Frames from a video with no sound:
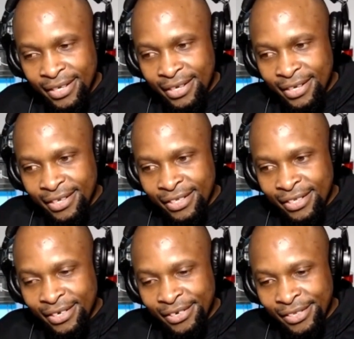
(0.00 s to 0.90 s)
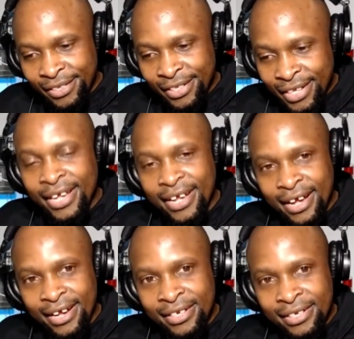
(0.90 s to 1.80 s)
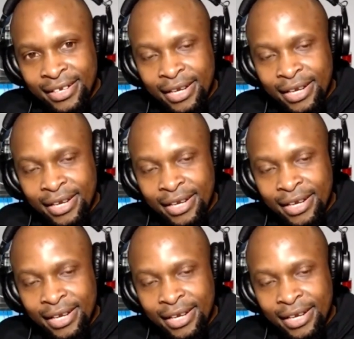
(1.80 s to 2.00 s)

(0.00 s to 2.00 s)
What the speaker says: the AI